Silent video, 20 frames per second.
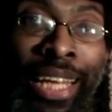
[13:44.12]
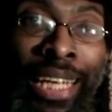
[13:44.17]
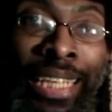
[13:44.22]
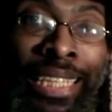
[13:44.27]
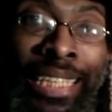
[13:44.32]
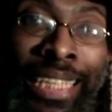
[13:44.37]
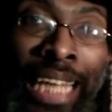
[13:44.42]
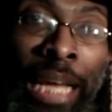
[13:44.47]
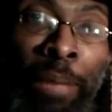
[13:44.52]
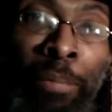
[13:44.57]

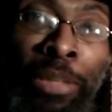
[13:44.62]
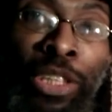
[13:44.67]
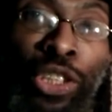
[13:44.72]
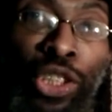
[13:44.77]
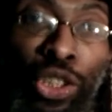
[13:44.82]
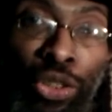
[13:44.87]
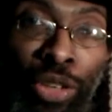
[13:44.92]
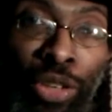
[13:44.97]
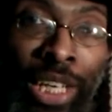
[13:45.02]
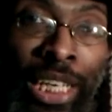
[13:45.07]
in
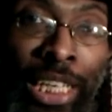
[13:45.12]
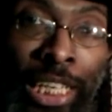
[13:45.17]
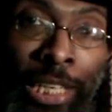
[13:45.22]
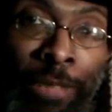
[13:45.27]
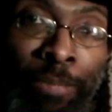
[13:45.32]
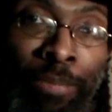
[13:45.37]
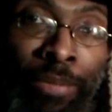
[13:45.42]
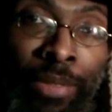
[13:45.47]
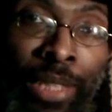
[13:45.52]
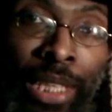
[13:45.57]
demonstrating,
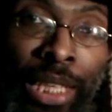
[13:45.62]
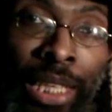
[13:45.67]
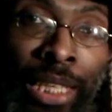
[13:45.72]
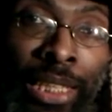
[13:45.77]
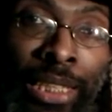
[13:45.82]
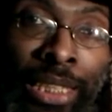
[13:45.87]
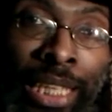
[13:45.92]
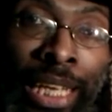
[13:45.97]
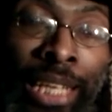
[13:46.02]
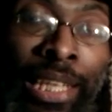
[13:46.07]
you
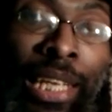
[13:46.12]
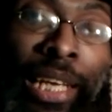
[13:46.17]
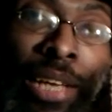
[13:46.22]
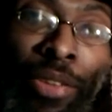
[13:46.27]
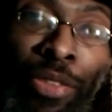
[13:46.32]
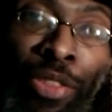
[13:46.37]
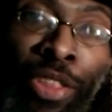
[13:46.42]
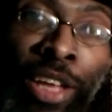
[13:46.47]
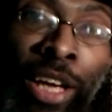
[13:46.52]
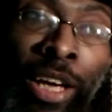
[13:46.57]
understand,
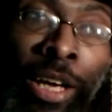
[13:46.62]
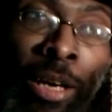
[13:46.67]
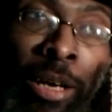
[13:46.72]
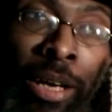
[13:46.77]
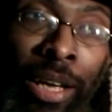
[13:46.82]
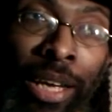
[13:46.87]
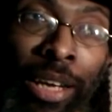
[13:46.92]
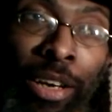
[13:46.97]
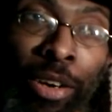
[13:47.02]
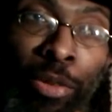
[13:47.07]
the
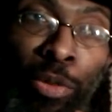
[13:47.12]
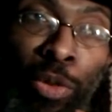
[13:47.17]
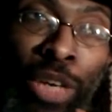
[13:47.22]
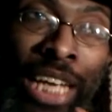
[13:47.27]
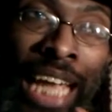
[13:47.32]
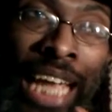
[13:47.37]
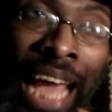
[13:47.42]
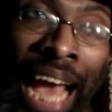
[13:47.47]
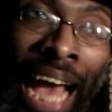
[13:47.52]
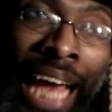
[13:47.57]

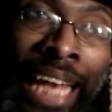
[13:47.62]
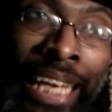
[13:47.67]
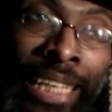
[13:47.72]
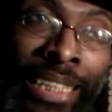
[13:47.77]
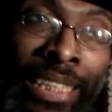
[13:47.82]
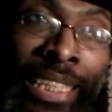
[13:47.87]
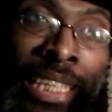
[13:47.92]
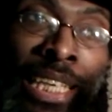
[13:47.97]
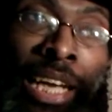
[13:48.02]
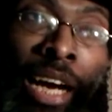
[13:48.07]

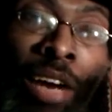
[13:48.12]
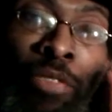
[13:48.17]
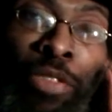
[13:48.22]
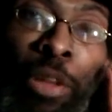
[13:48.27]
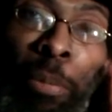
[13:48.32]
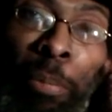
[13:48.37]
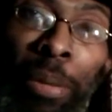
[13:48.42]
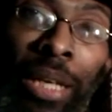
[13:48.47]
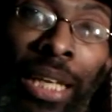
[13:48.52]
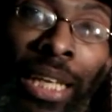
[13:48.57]
reality of
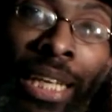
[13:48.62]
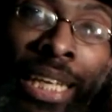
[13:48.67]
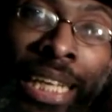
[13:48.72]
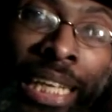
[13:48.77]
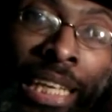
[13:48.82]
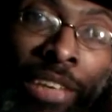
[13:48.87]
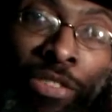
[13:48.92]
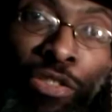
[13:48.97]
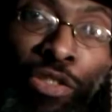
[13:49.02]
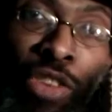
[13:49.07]
the
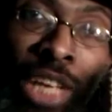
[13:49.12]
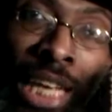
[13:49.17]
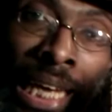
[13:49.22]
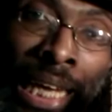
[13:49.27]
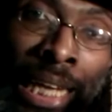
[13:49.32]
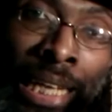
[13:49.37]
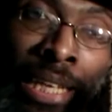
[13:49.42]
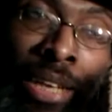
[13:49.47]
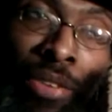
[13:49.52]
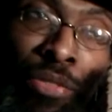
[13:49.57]
belief
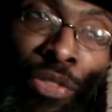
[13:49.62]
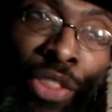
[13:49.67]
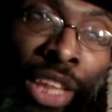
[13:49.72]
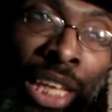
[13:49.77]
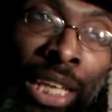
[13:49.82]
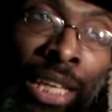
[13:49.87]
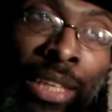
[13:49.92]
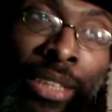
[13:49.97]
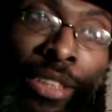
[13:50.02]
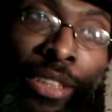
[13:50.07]
in
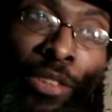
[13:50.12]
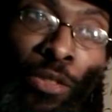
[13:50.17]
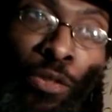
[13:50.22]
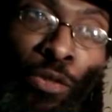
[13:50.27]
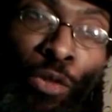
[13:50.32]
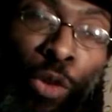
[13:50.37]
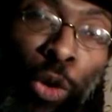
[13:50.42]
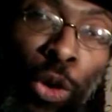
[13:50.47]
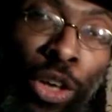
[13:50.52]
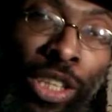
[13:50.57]
these
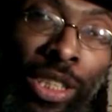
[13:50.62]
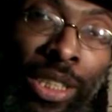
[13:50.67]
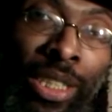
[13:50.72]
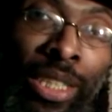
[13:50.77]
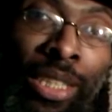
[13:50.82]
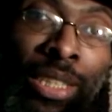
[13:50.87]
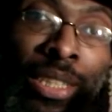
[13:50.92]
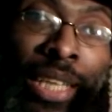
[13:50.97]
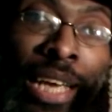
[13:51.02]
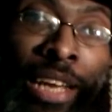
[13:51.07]

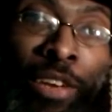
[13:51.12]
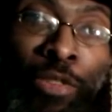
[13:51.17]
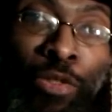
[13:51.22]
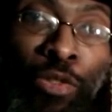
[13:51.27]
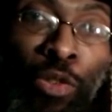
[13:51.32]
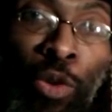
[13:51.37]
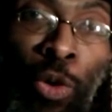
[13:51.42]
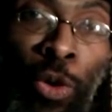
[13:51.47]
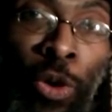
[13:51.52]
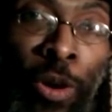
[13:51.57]
forces and
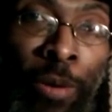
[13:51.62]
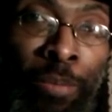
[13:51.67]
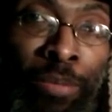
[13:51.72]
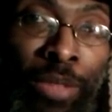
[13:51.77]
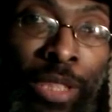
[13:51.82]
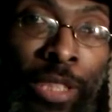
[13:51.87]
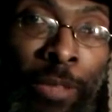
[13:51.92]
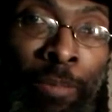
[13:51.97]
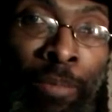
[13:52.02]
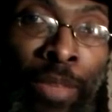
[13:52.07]

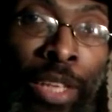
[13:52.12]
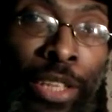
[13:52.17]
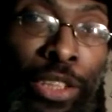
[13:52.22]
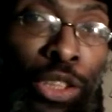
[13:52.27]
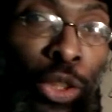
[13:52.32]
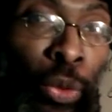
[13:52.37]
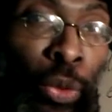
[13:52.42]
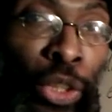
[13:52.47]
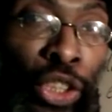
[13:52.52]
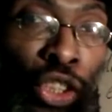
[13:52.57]
forms.
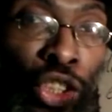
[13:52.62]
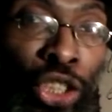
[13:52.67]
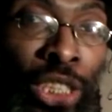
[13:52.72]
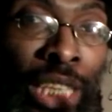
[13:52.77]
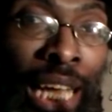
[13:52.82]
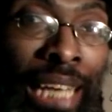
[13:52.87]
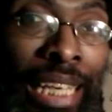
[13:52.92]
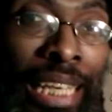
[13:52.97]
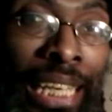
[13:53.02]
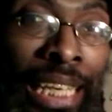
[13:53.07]
So we should
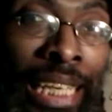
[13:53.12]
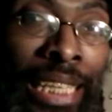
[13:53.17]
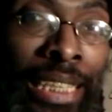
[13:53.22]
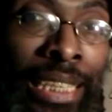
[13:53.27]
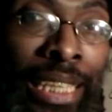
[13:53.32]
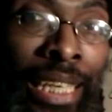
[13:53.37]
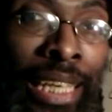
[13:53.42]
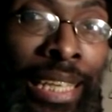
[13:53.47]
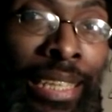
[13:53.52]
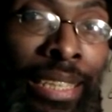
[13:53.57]
not
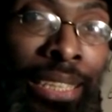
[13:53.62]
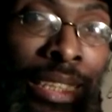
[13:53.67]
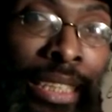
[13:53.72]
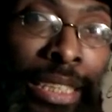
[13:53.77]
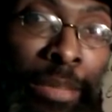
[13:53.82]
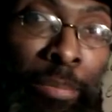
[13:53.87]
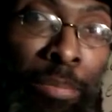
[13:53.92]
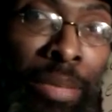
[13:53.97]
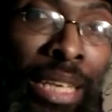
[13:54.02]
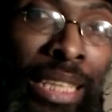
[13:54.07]
easily
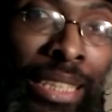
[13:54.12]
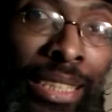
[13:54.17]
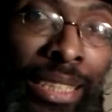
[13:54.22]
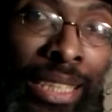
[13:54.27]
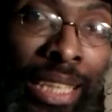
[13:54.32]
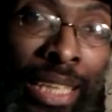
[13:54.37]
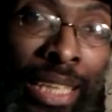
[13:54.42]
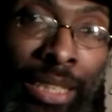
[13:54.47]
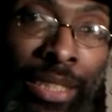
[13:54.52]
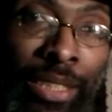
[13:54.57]
dismiss
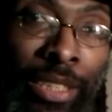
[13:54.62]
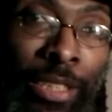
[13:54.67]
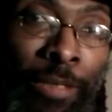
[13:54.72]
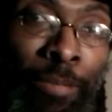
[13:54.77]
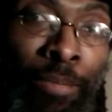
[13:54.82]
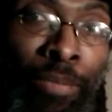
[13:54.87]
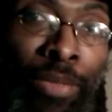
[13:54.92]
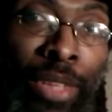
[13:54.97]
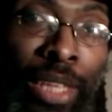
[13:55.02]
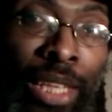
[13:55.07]
this,
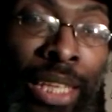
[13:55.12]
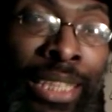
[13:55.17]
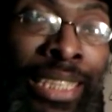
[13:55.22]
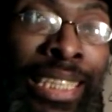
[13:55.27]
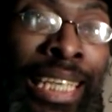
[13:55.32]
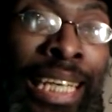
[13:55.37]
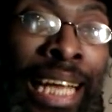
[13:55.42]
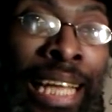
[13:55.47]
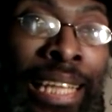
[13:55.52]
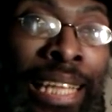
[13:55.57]
you
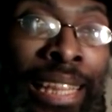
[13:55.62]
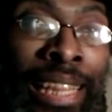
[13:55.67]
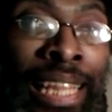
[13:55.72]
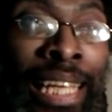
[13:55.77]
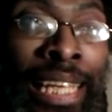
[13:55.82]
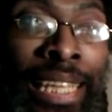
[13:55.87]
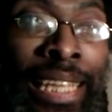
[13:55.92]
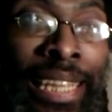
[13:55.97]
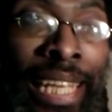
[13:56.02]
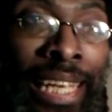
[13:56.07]
understand, and
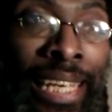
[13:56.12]
think that